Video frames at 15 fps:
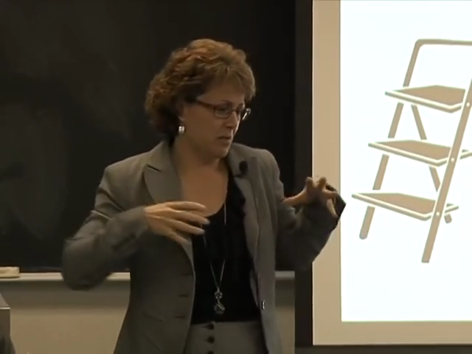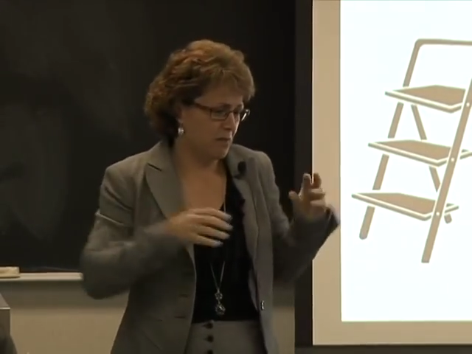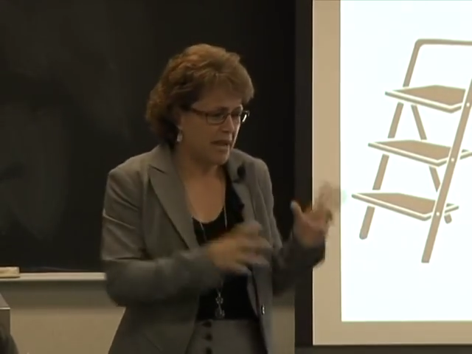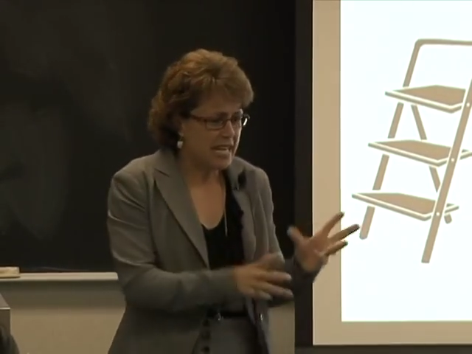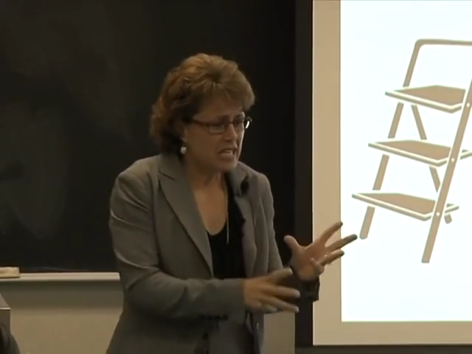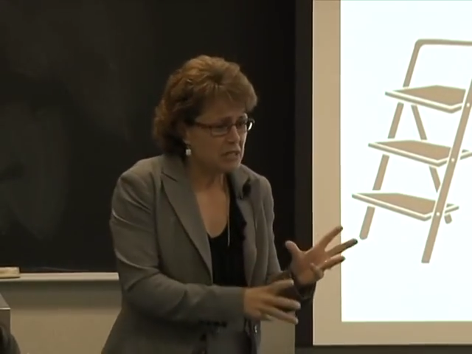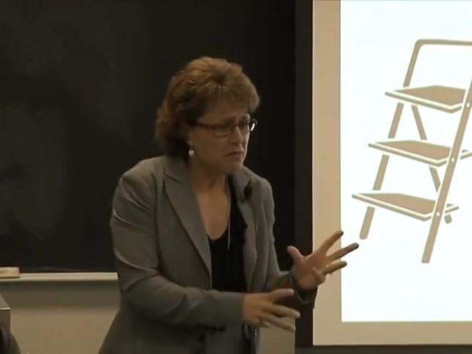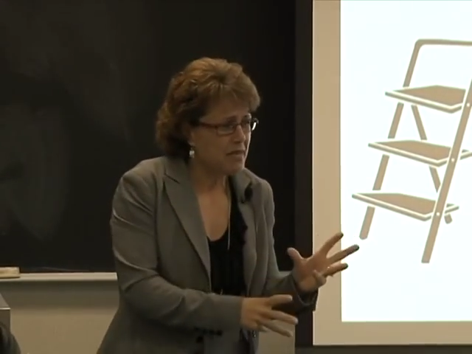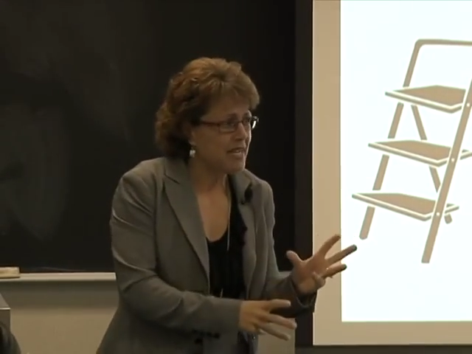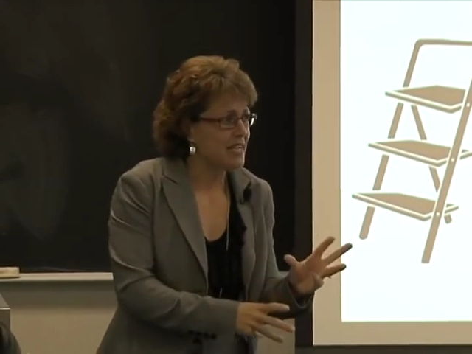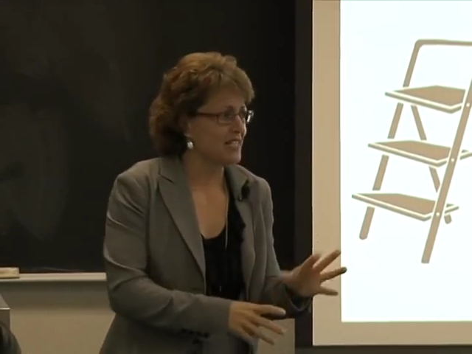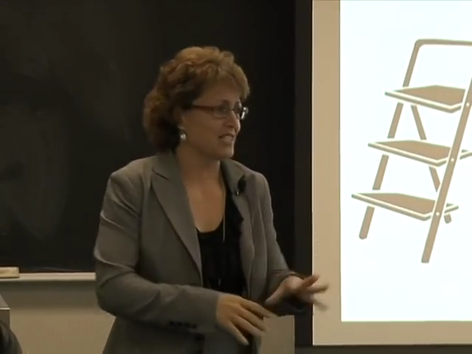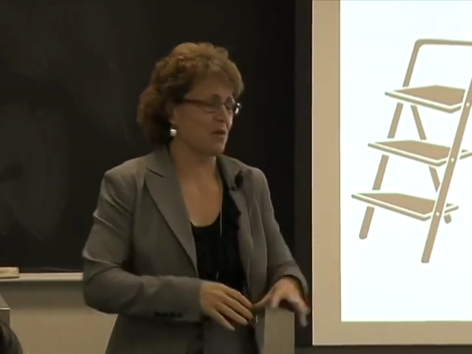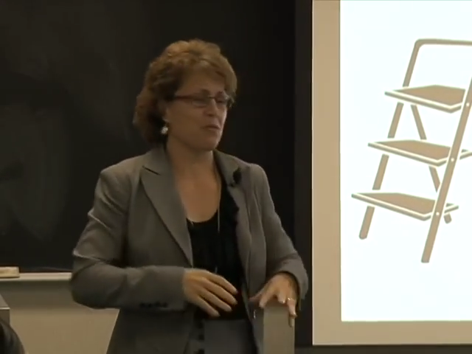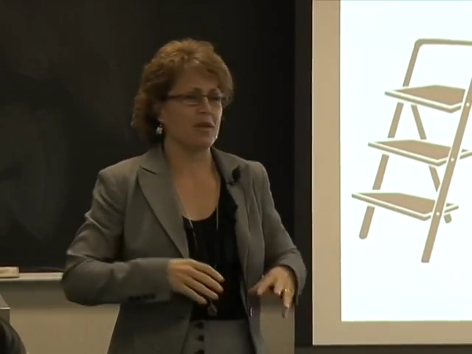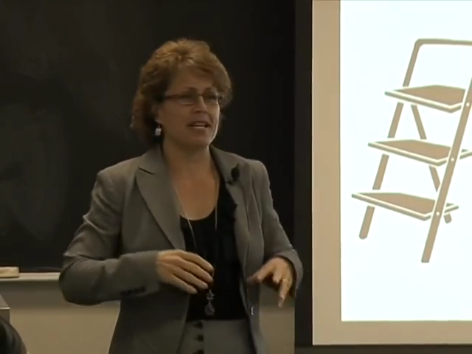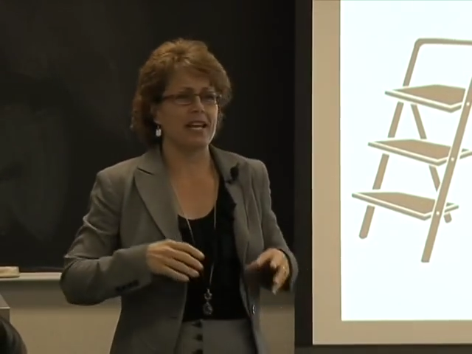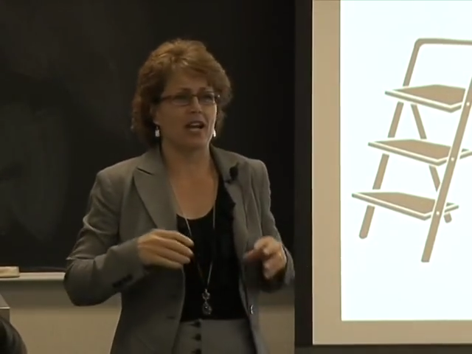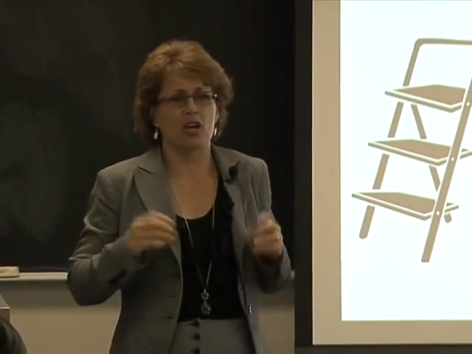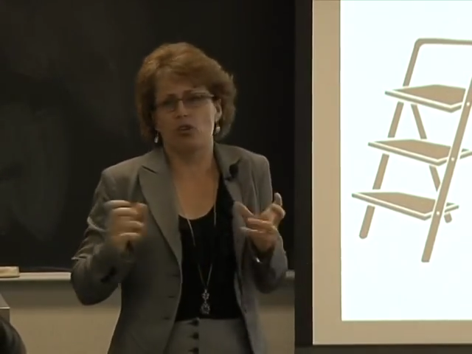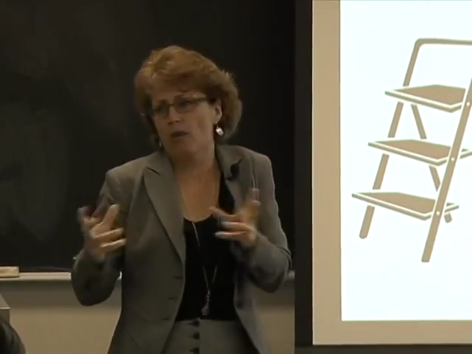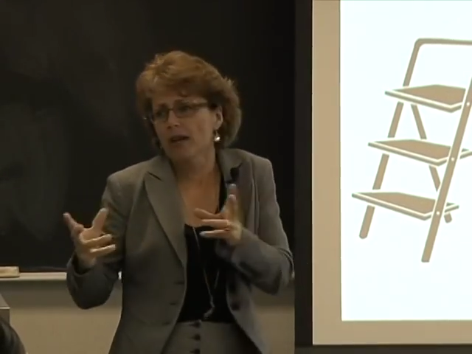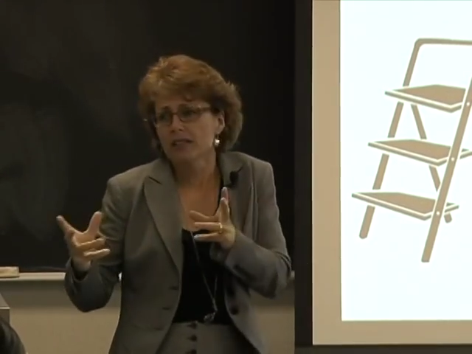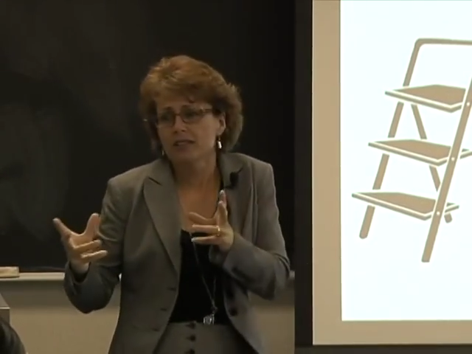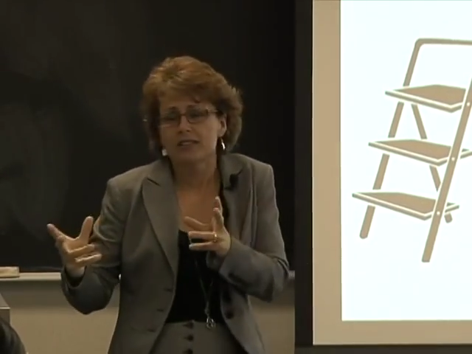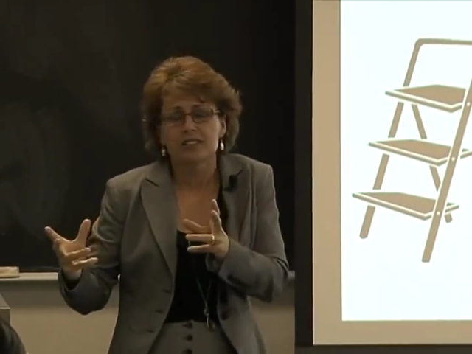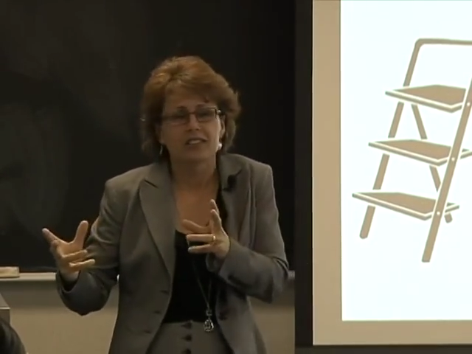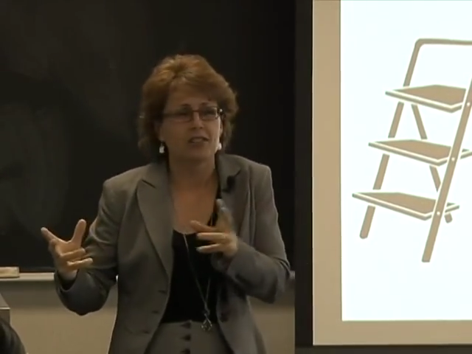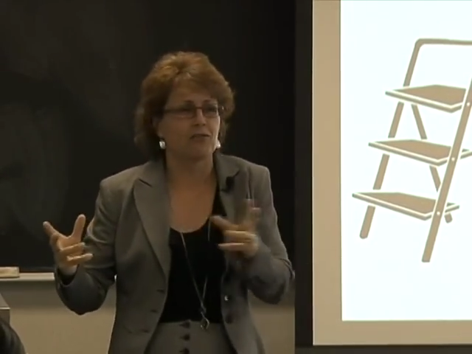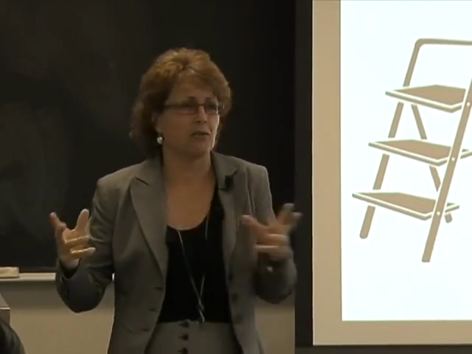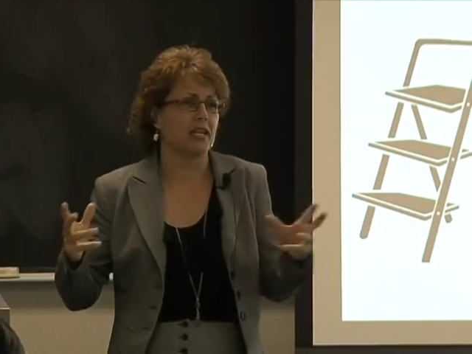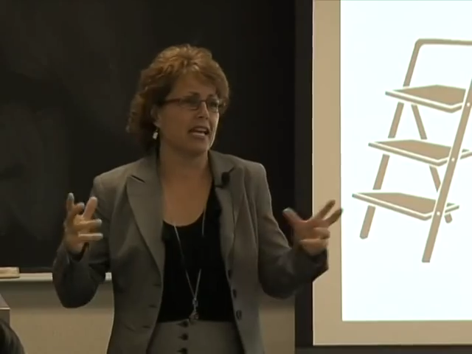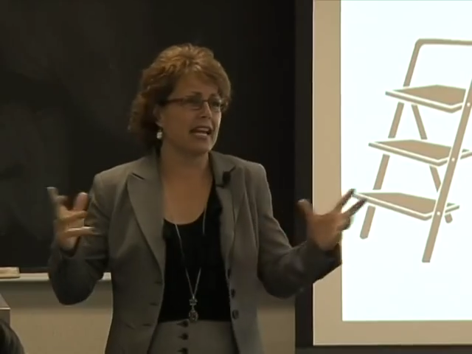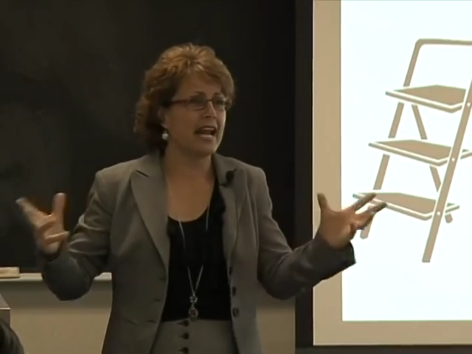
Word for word: basement and we get grunts if we get